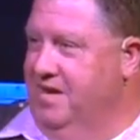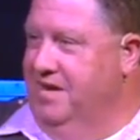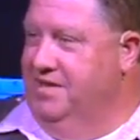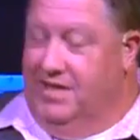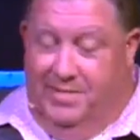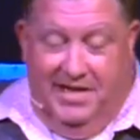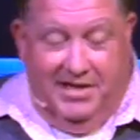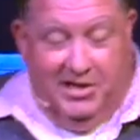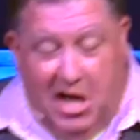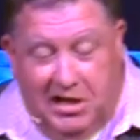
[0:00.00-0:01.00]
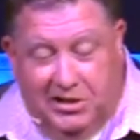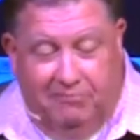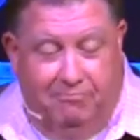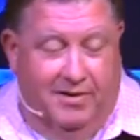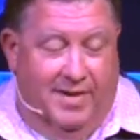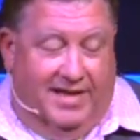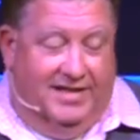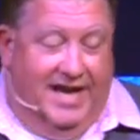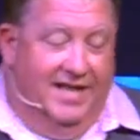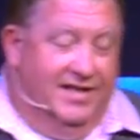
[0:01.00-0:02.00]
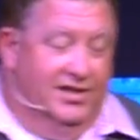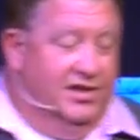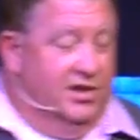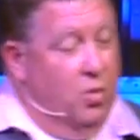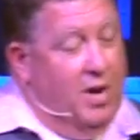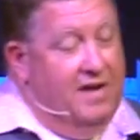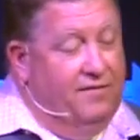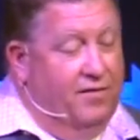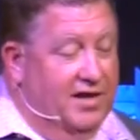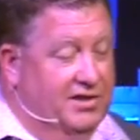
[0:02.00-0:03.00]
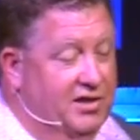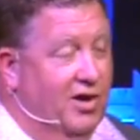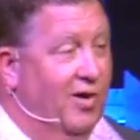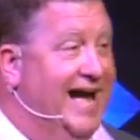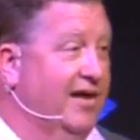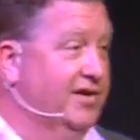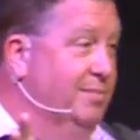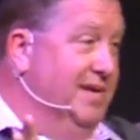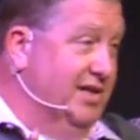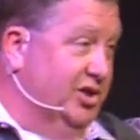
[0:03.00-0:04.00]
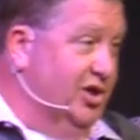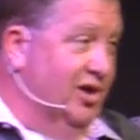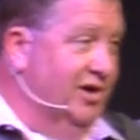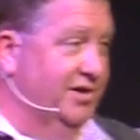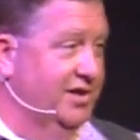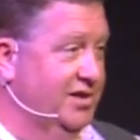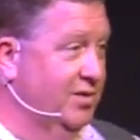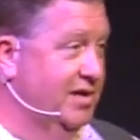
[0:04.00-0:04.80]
And as I began to talk a little bit about, hey, this is just a way for us to go out and to be the church and to